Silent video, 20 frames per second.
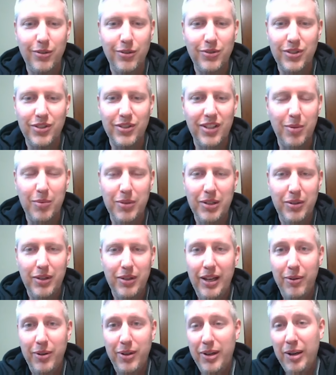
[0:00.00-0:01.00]
just come,
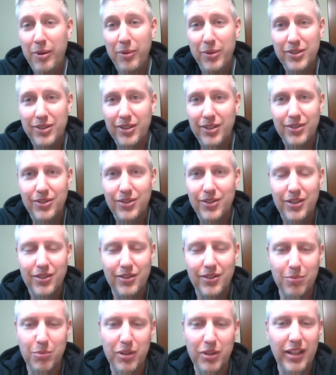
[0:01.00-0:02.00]
that wasn't a good
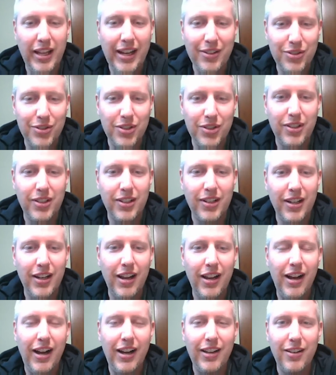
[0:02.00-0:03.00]
season. But last year,
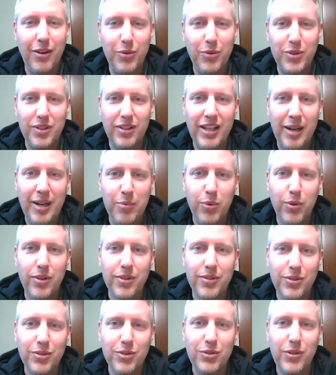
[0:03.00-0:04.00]
I thought was a lot more
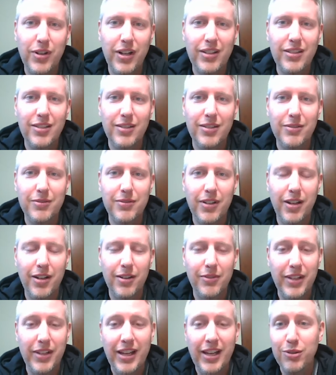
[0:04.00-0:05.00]
instructive
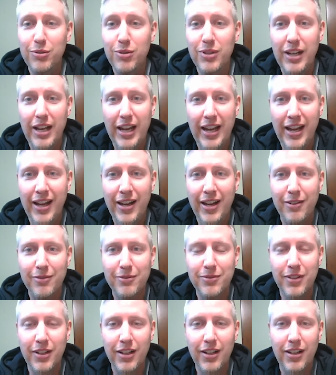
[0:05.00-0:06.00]
of, yeah, you can
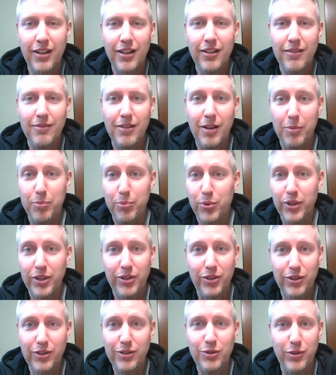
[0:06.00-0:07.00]
have a pretty
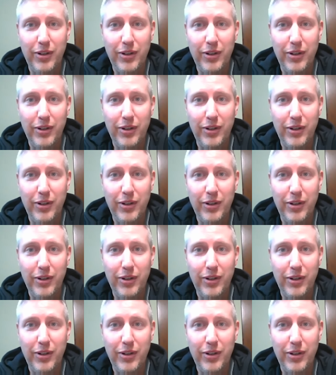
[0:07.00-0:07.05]
good